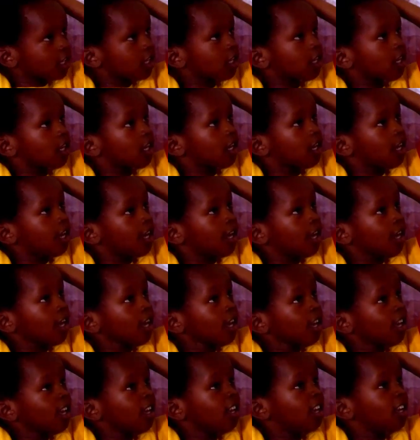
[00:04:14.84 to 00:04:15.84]
from other
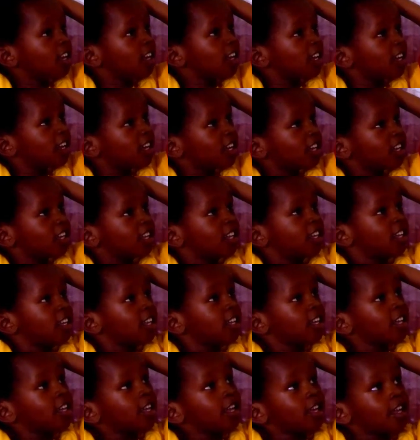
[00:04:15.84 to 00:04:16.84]
curriculums that I'd
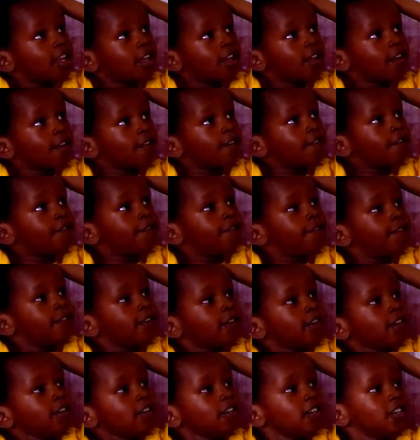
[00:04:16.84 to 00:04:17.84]
want my child to get
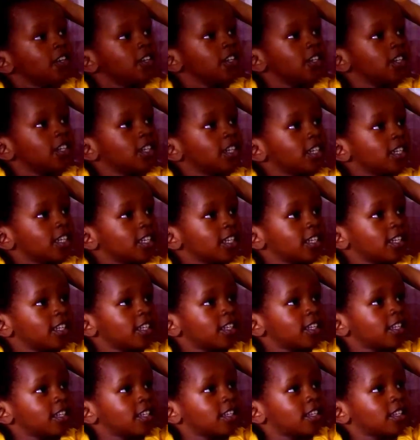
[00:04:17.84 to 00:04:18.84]
into. We are very
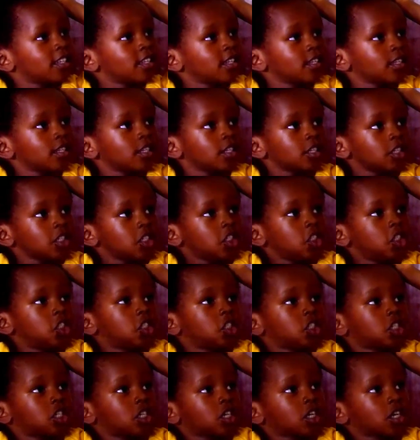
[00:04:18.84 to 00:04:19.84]
big on 844,
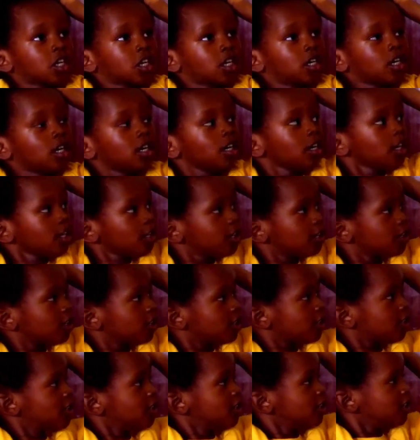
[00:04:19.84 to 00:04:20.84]
but it
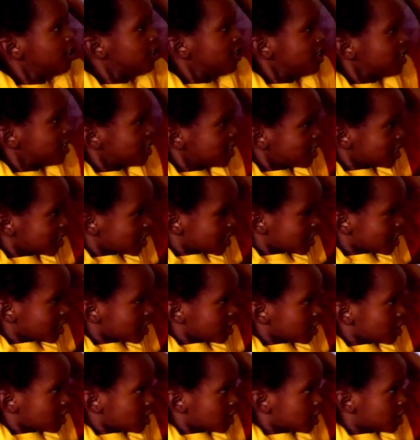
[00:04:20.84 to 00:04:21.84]
also has to make sense.
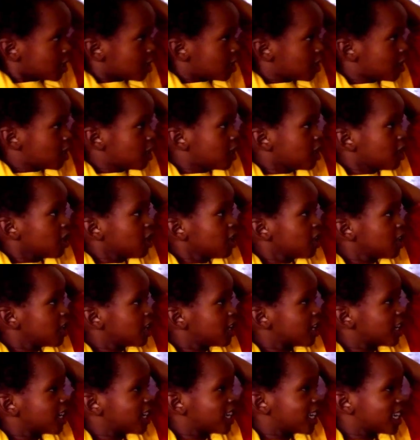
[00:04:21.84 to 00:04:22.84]
I don't
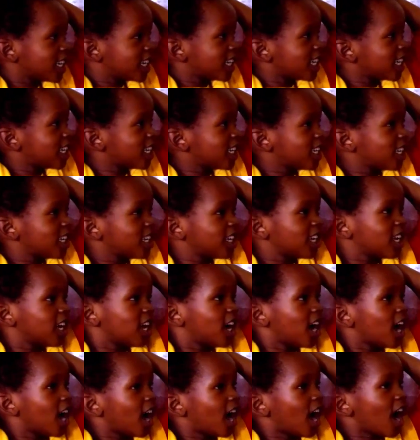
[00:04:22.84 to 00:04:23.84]
want my child to
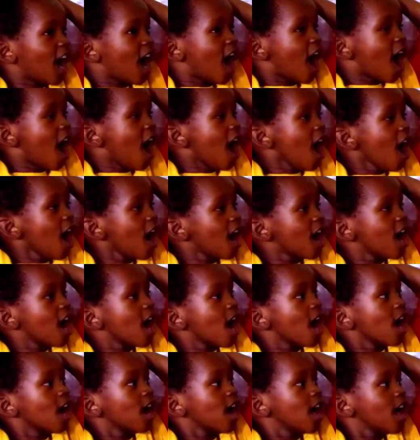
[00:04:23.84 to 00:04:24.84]
go through what I went through,
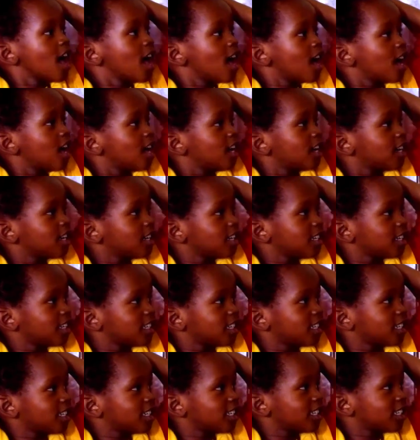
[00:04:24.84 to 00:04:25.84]
and also my husband
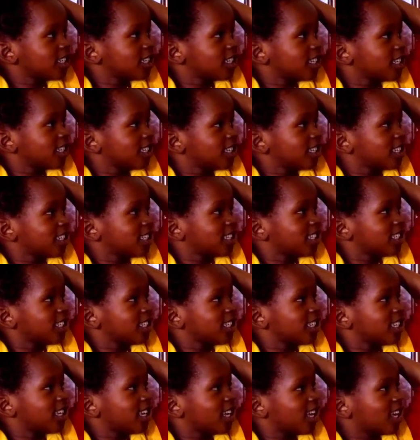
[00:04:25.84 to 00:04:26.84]
as well.
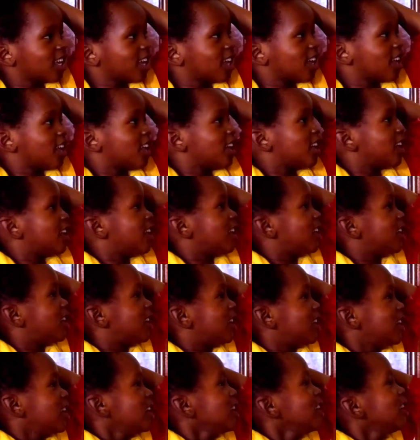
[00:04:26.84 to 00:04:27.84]
So
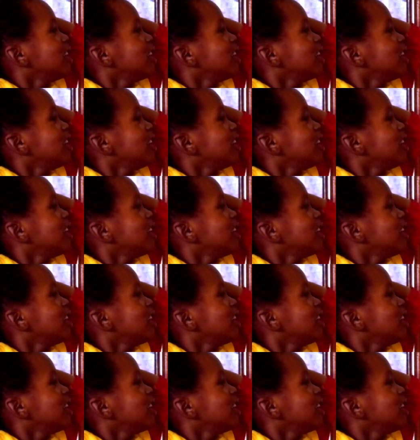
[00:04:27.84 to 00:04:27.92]
it's